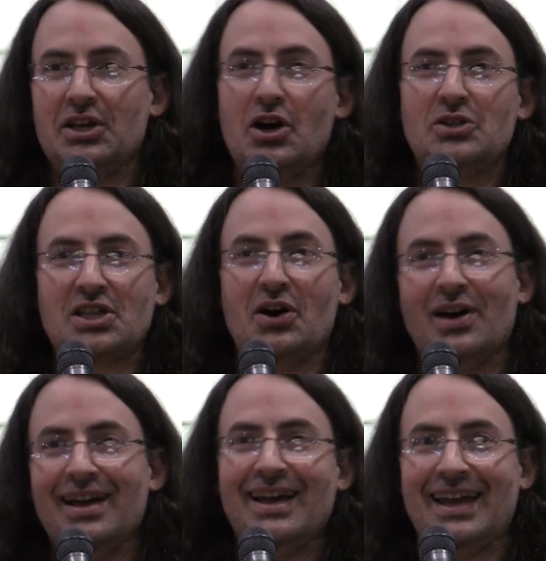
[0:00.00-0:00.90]

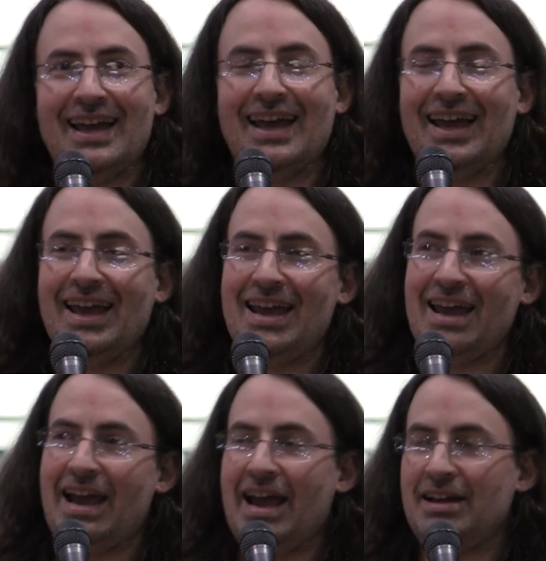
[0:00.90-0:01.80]

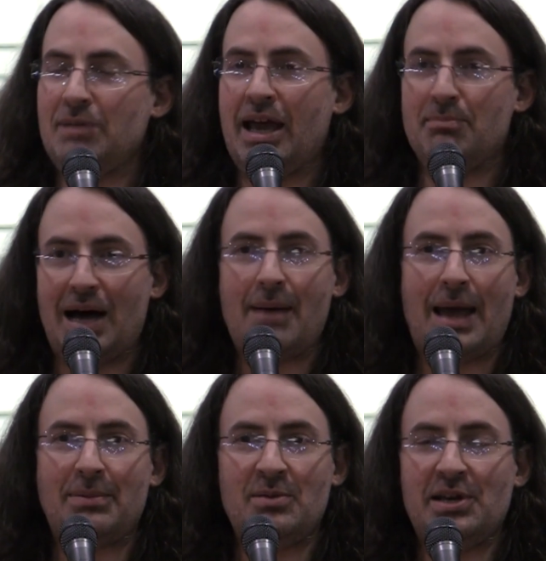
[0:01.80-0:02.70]
and, and Bob
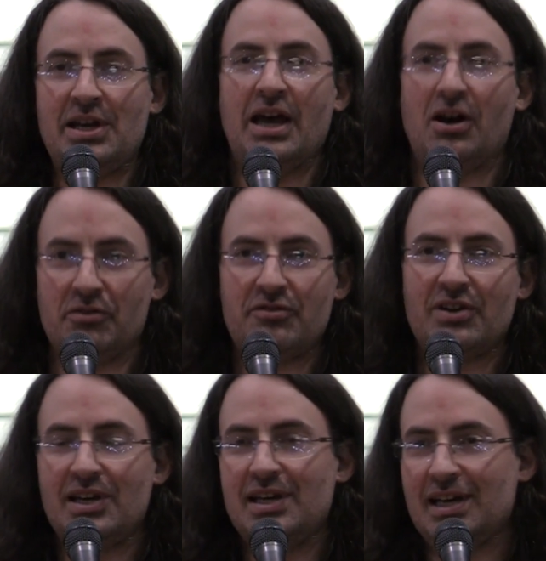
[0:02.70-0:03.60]
happened to be an elf,
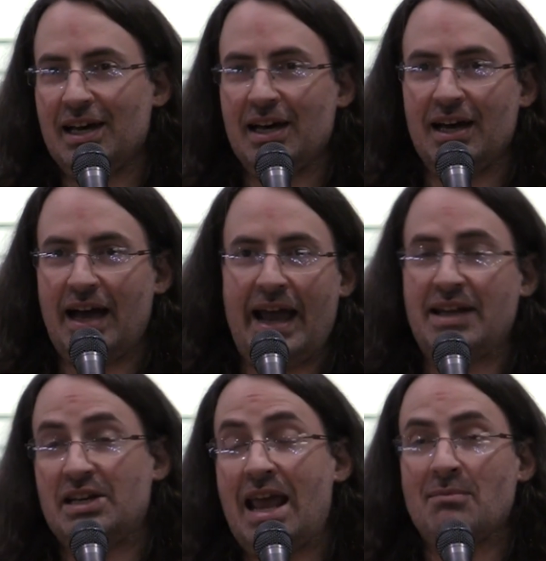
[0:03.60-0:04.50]
uh, uh I
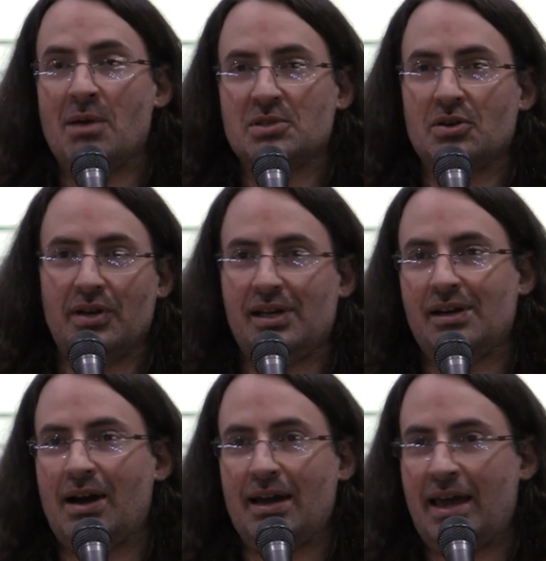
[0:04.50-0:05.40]
had to name him, so
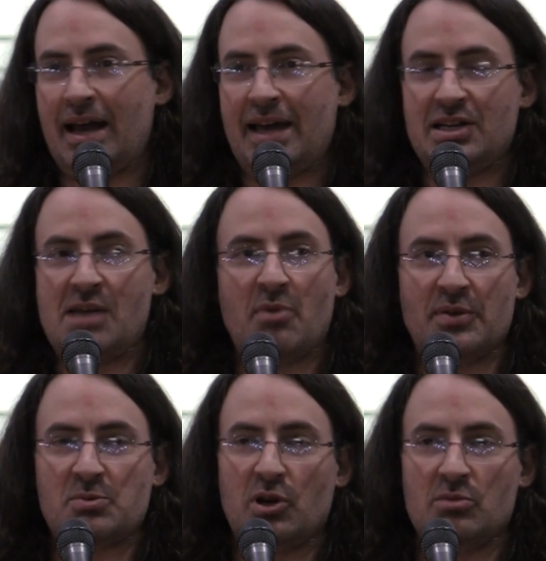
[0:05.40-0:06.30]
he, I, I had to name him
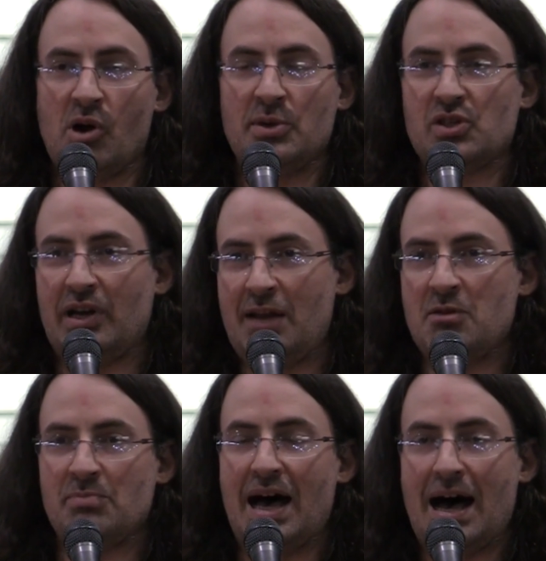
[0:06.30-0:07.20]
on the spur of the moment, so I
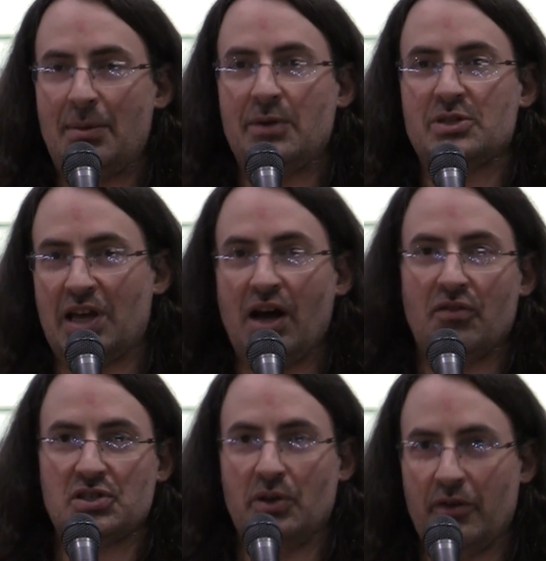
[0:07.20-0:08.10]
named him Bob, and he was an
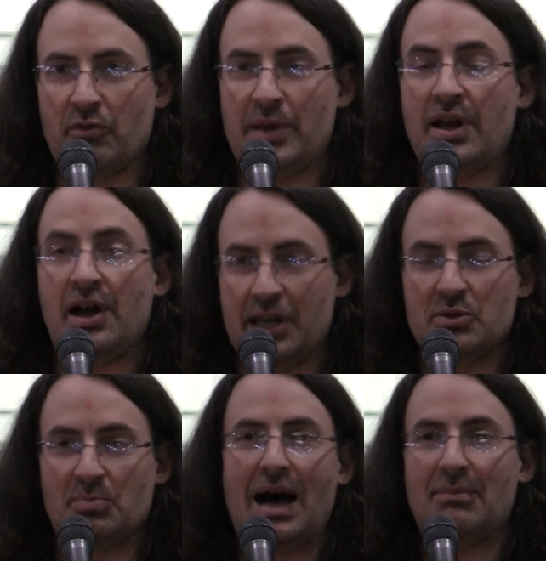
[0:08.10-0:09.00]
elf. So he, from then on, he
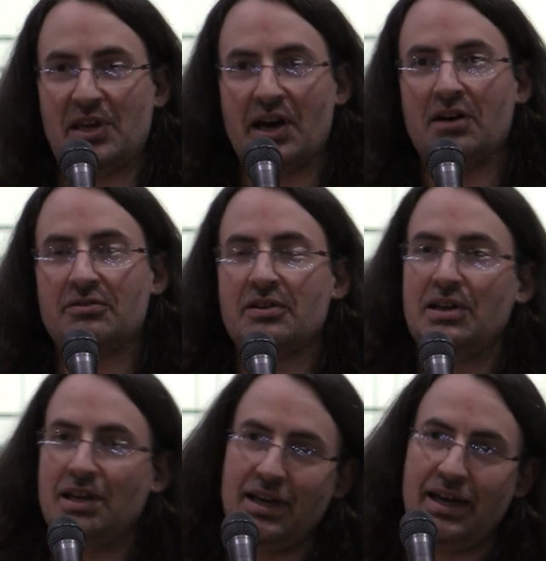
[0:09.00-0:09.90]
was Bob the Elf.
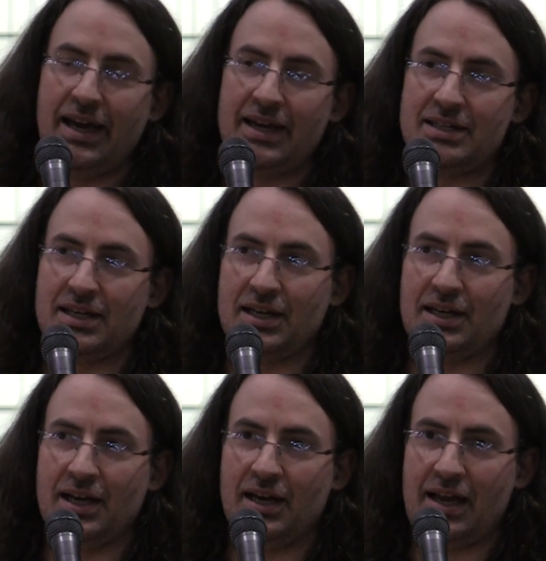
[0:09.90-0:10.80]
And, uh,
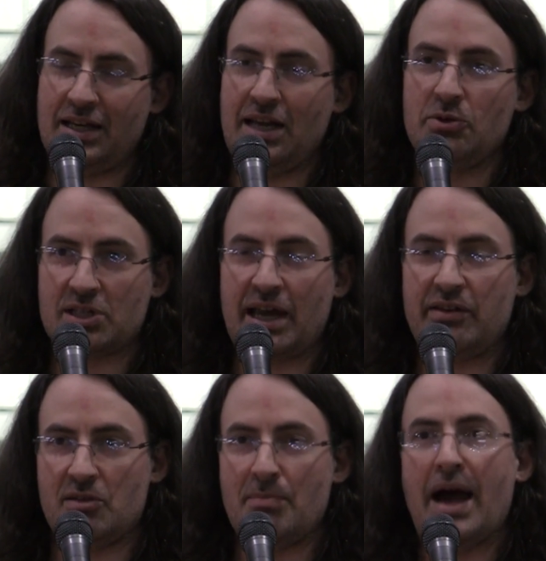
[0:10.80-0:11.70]
uh, and he was
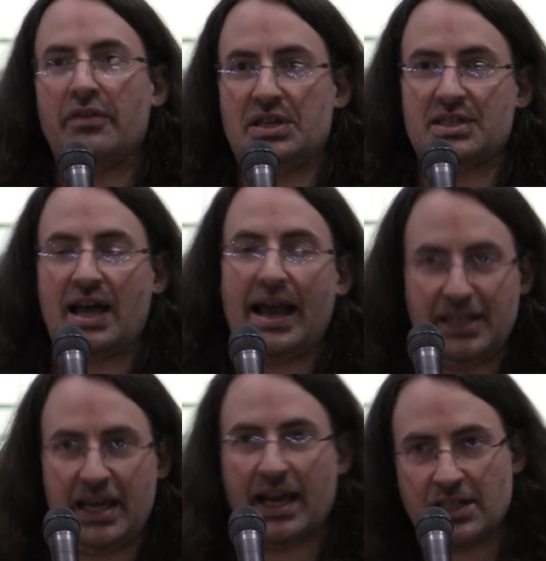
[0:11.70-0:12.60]
kind of the mouthy
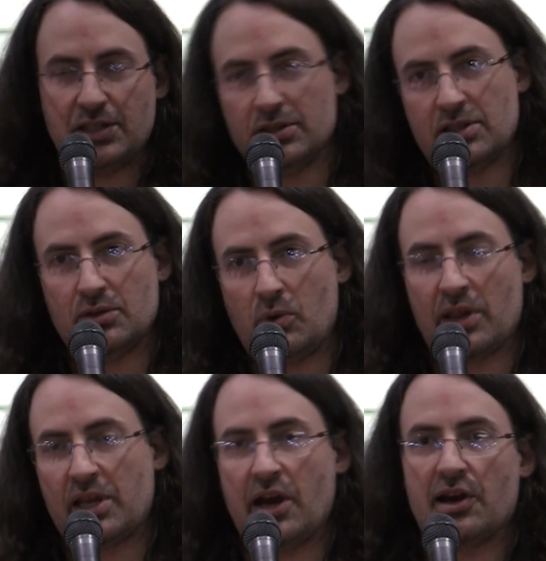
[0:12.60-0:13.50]
sidekick to, to
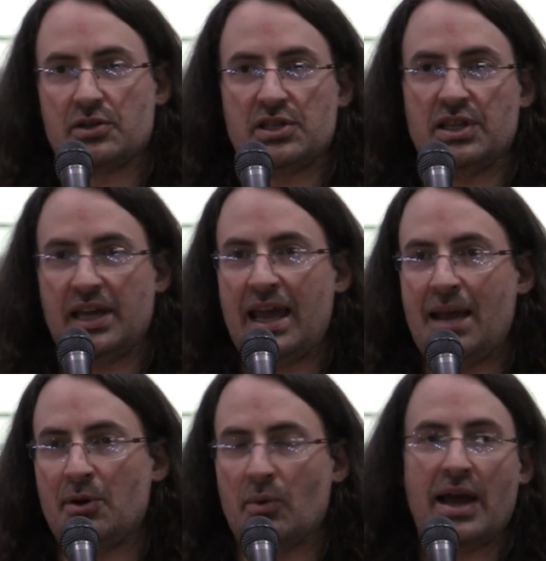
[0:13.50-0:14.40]
one of the characters in the
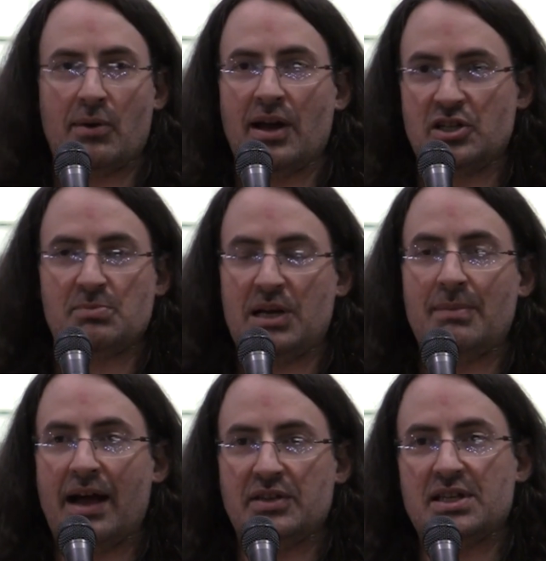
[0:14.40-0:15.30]
game and ran around just being
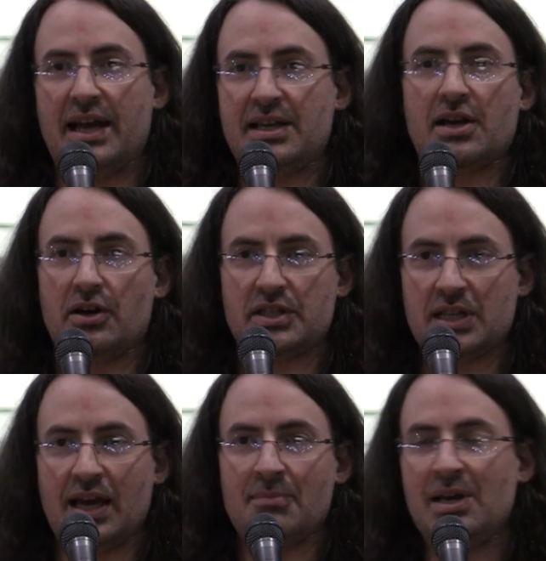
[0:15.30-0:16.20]
a mouthy sidekick all the
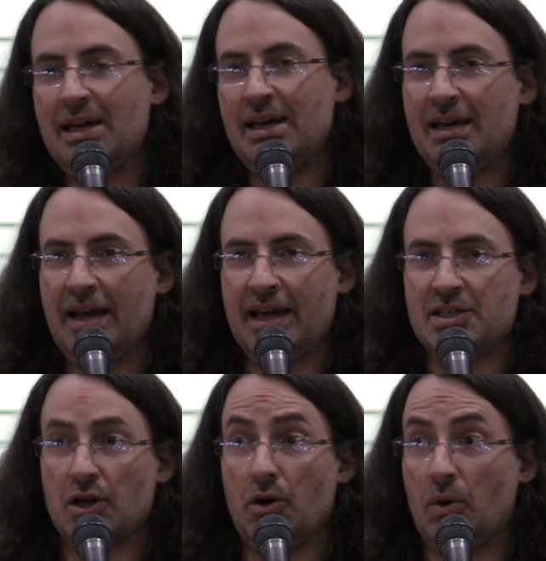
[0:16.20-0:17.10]
time.
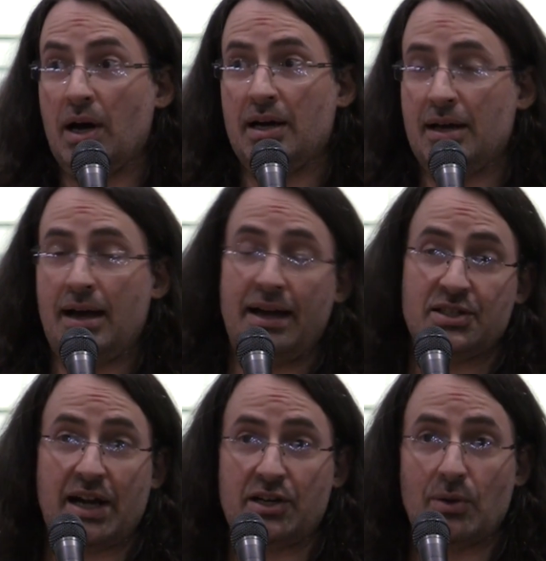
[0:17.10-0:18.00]
And so uh, uh, I
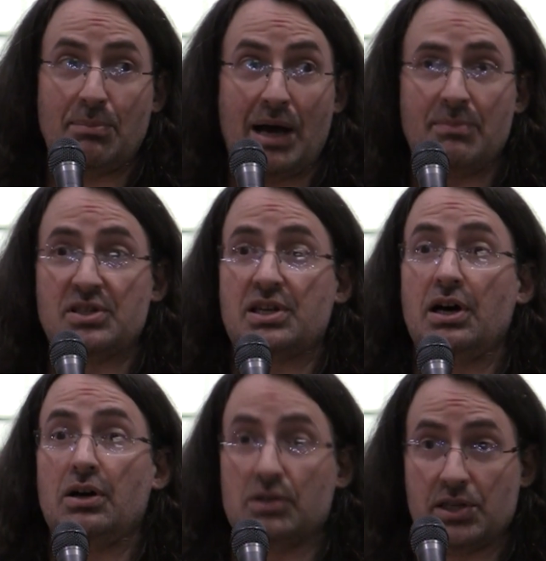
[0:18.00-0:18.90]
decided to write Bob the
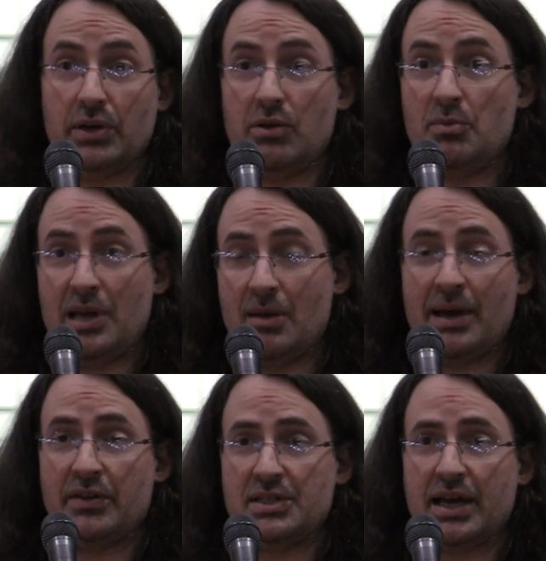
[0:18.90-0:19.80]
Skull, so he would be a
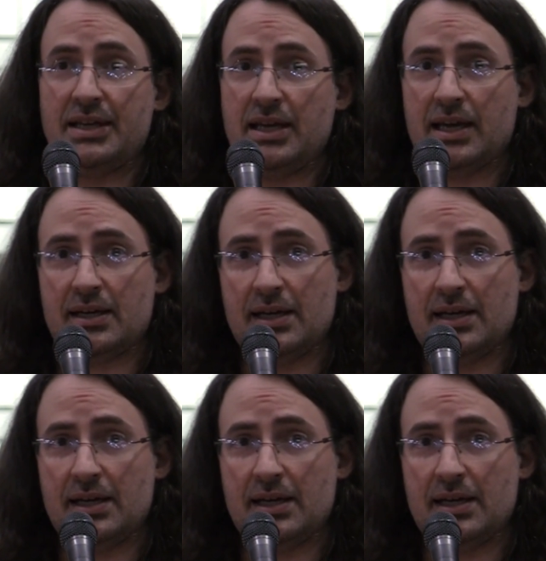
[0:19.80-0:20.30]
mouthy sidekick.